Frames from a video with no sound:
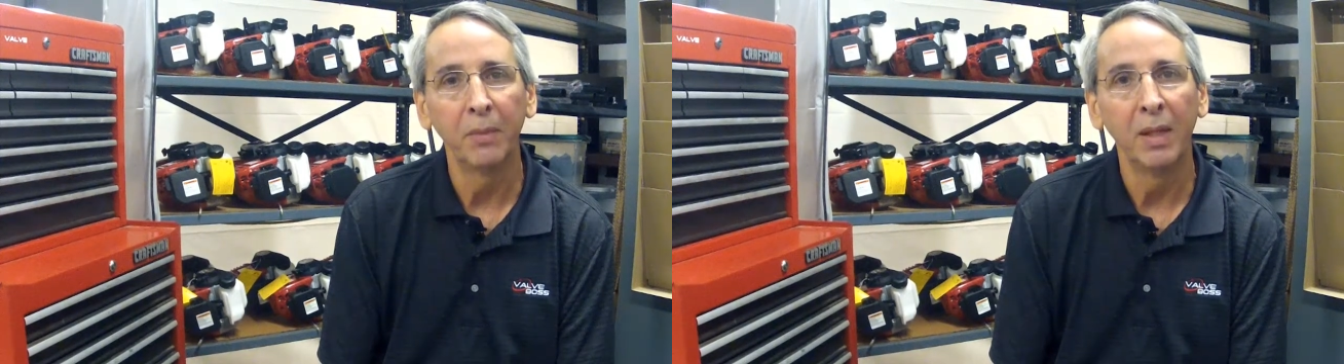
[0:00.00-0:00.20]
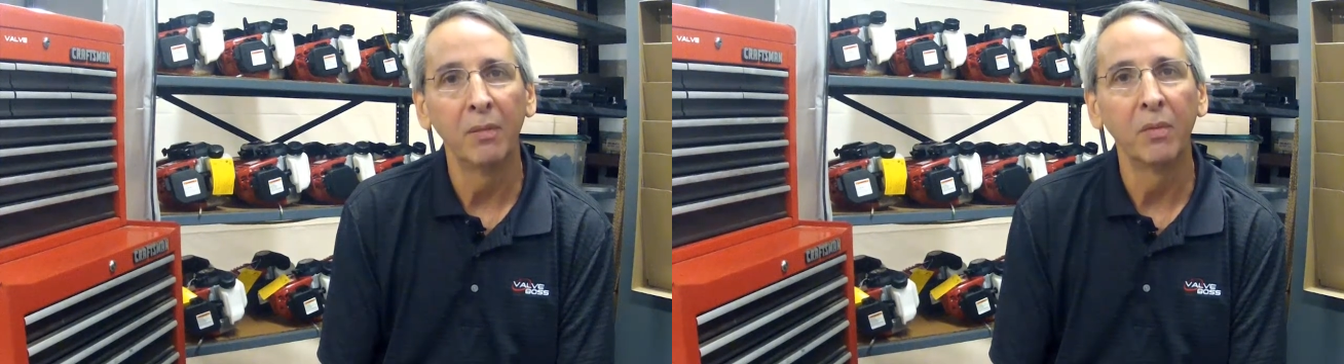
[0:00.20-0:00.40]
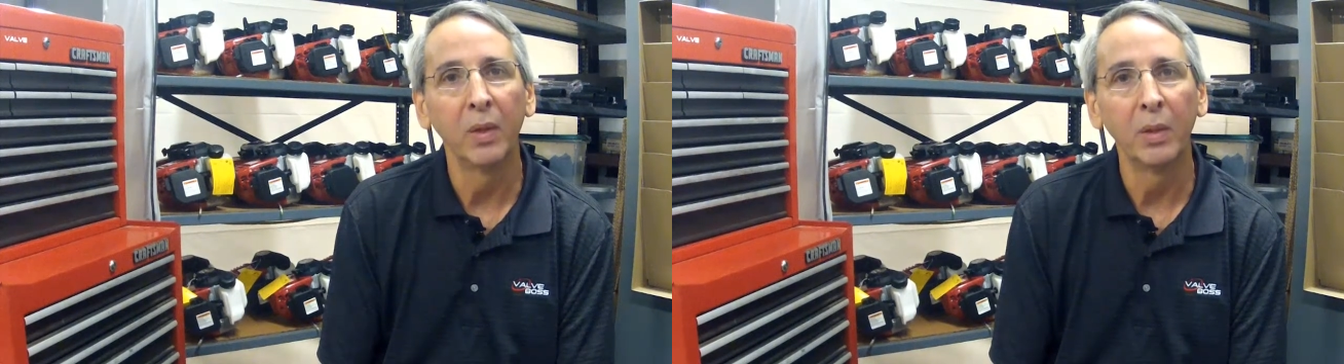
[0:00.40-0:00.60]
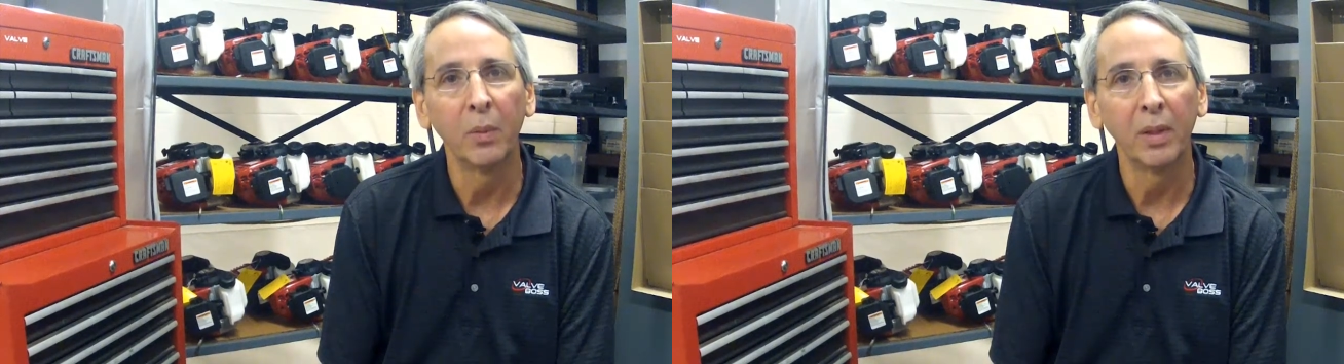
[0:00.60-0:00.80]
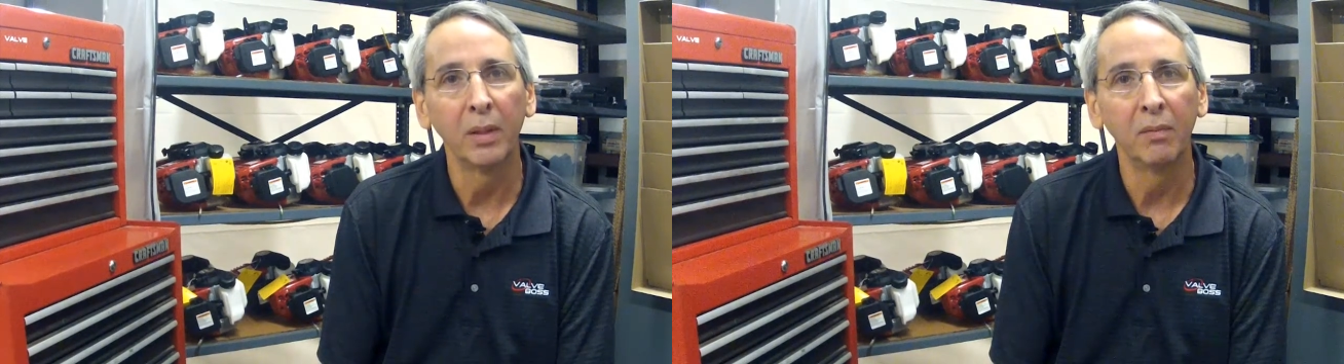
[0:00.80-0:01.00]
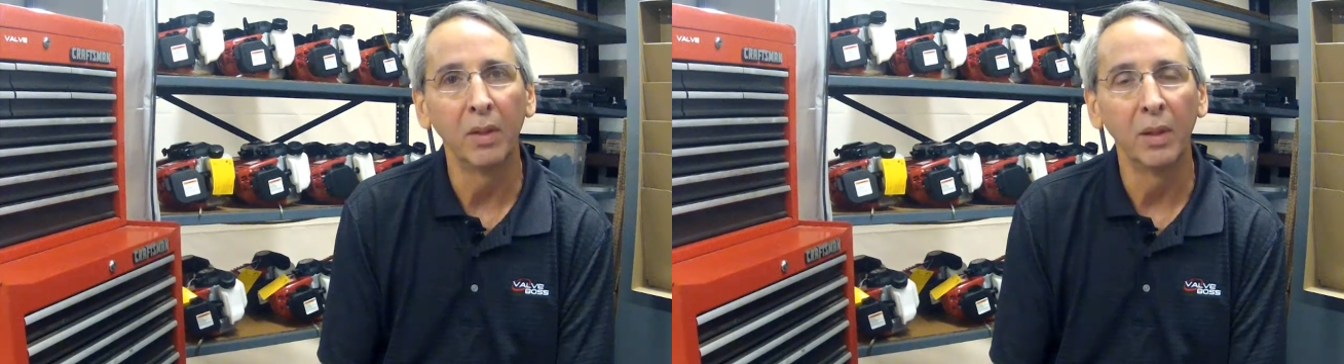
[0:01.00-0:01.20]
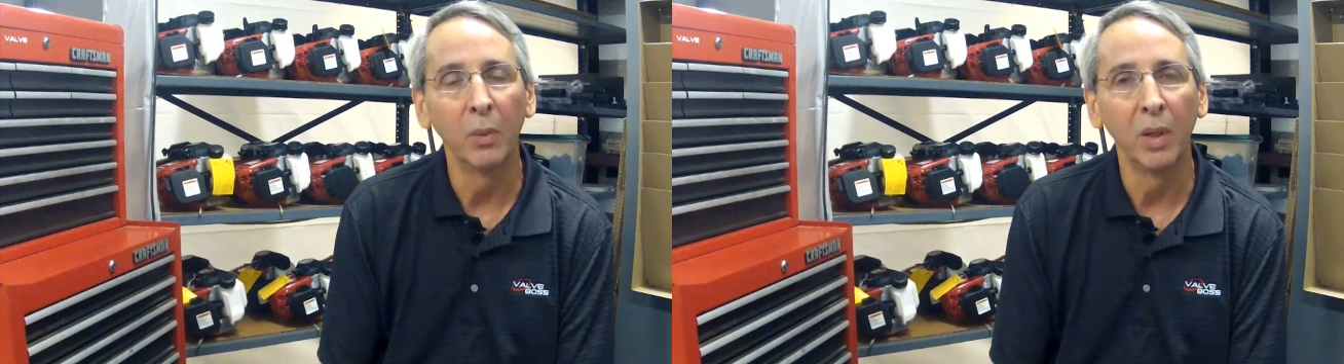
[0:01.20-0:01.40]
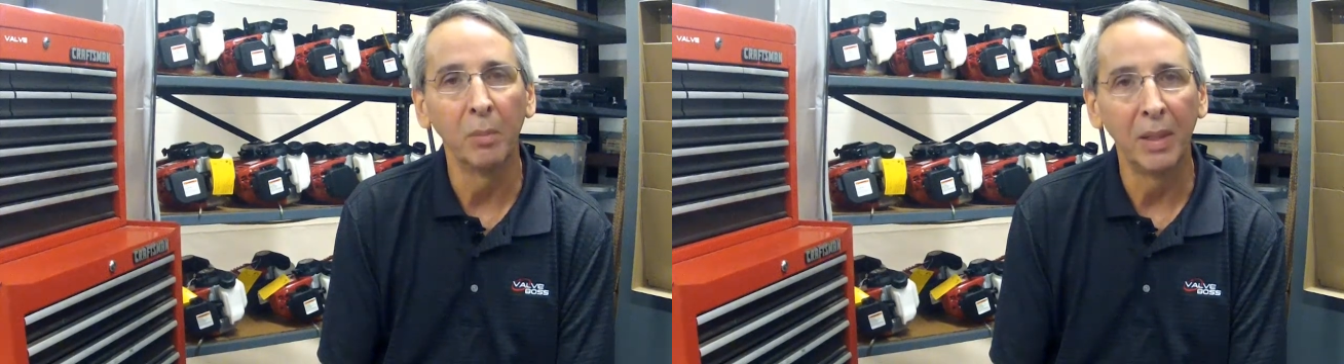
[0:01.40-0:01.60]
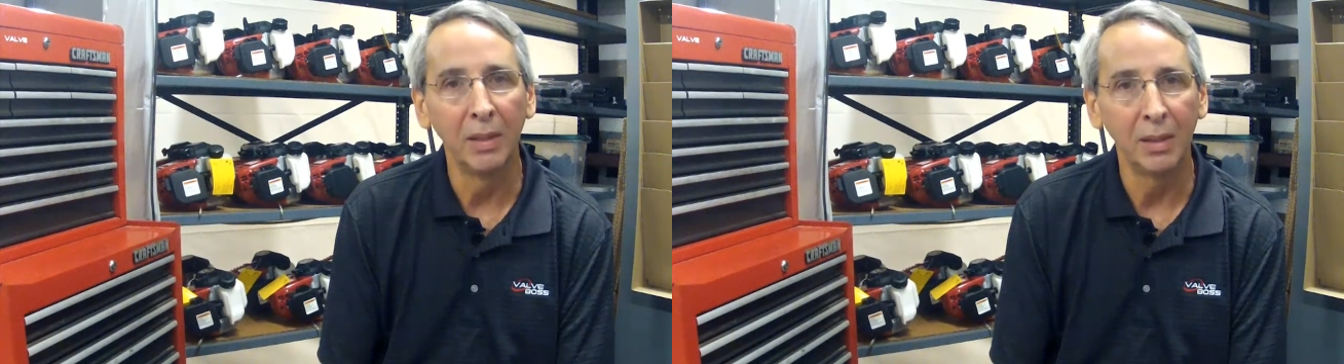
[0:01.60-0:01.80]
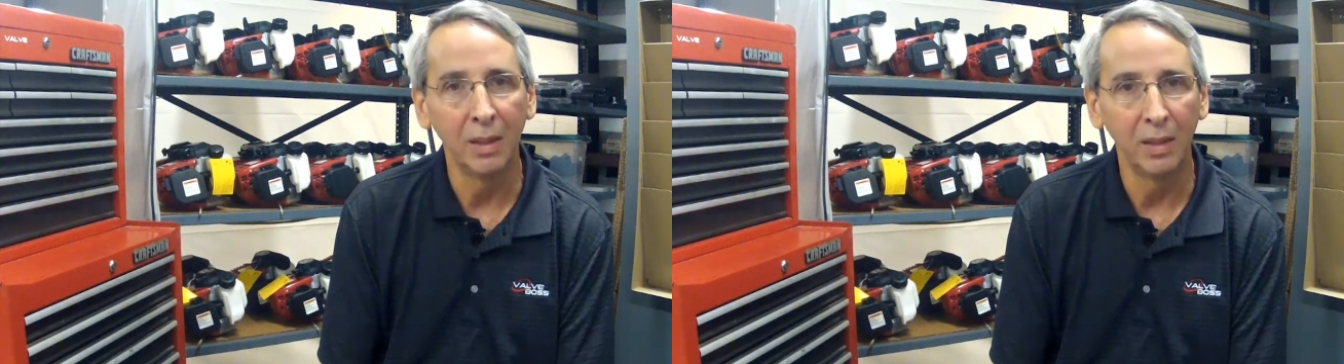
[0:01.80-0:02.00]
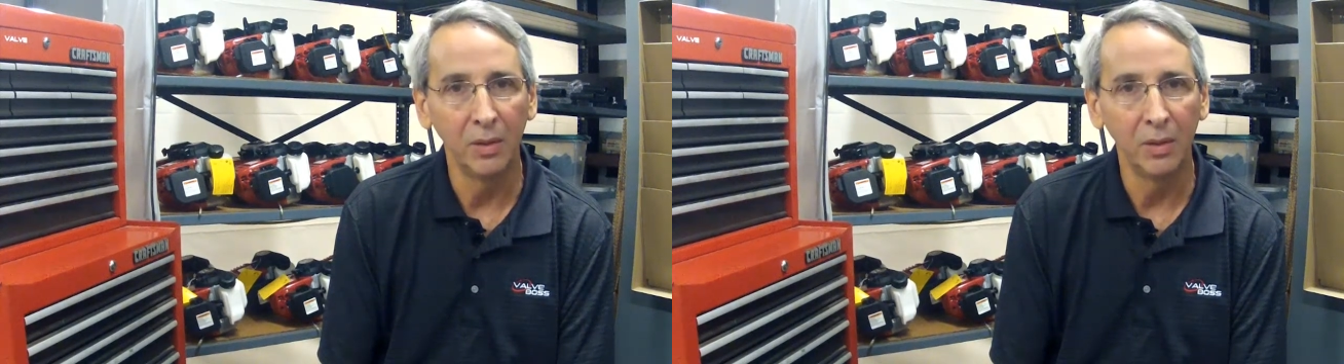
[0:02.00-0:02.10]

and frequently a very well-maintained